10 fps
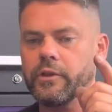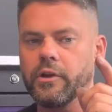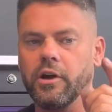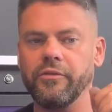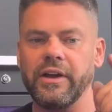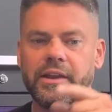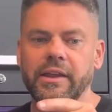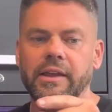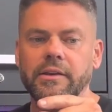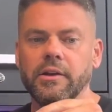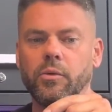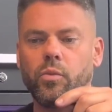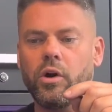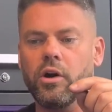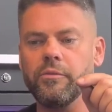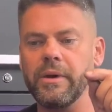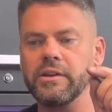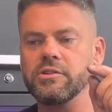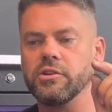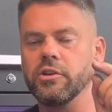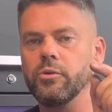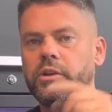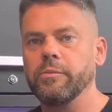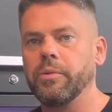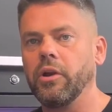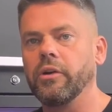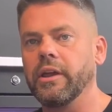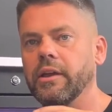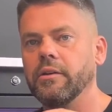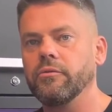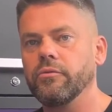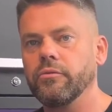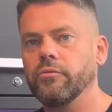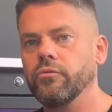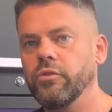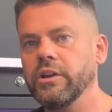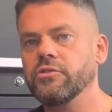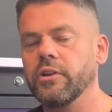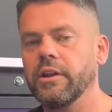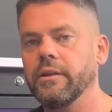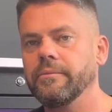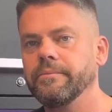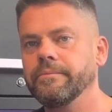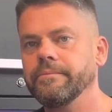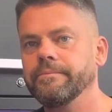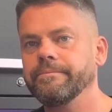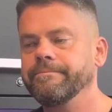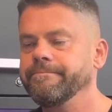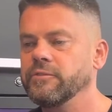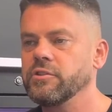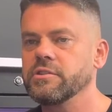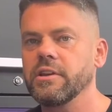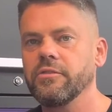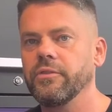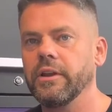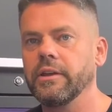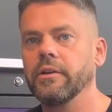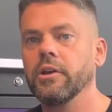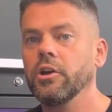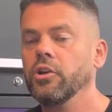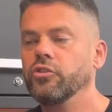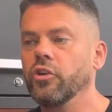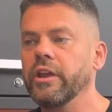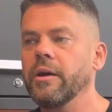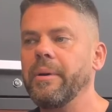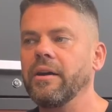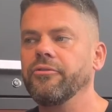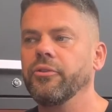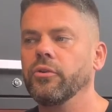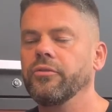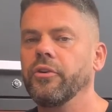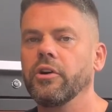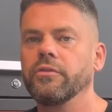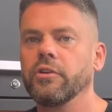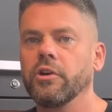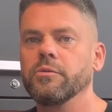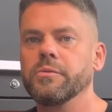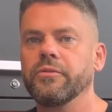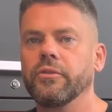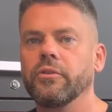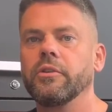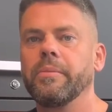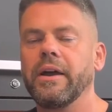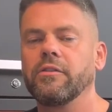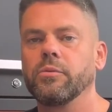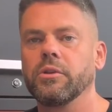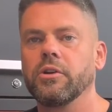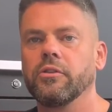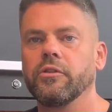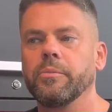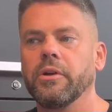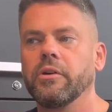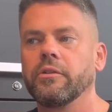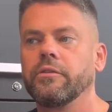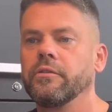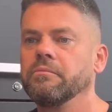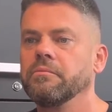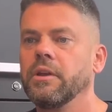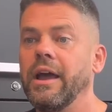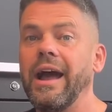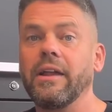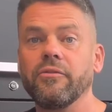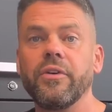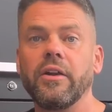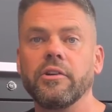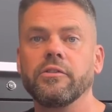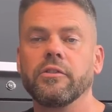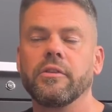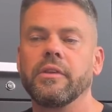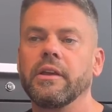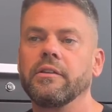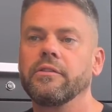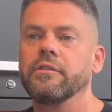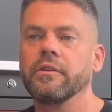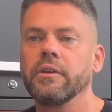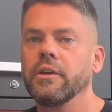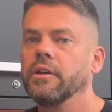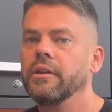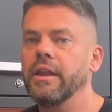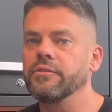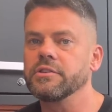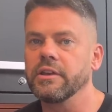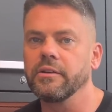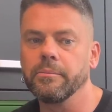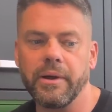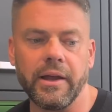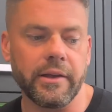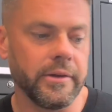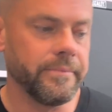I've had it in, and what I've managed to do is plug it, re-drill it successfully. Right. Done it about 4 or 5 times before in the past with the Cosy blocks and various other things. Never seen them back.